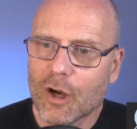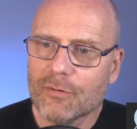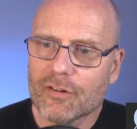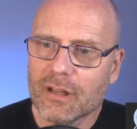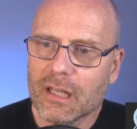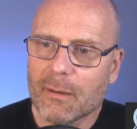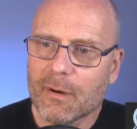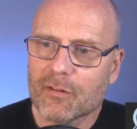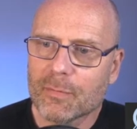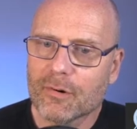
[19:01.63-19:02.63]
over to
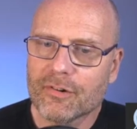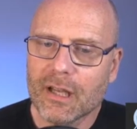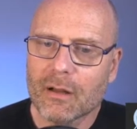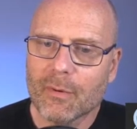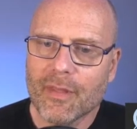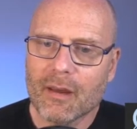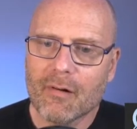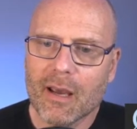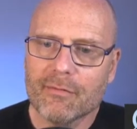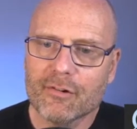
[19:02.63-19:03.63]
EMS personnel when they
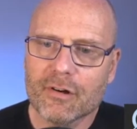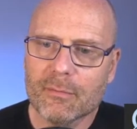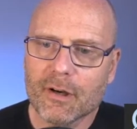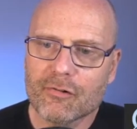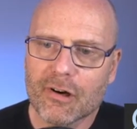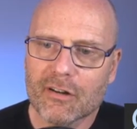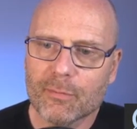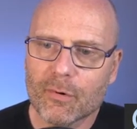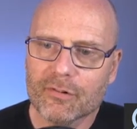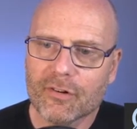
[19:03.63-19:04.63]
arrive for treatment and
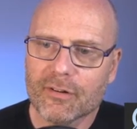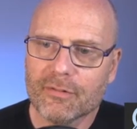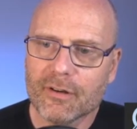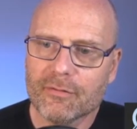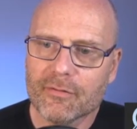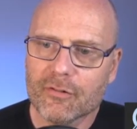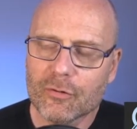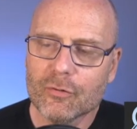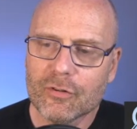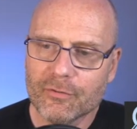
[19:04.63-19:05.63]
transport to
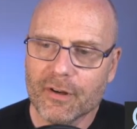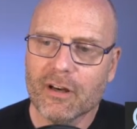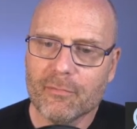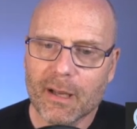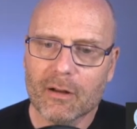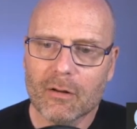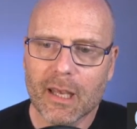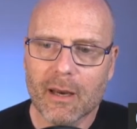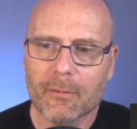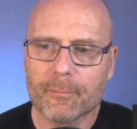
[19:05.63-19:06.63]
definitive medical
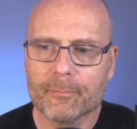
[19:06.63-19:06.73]
care.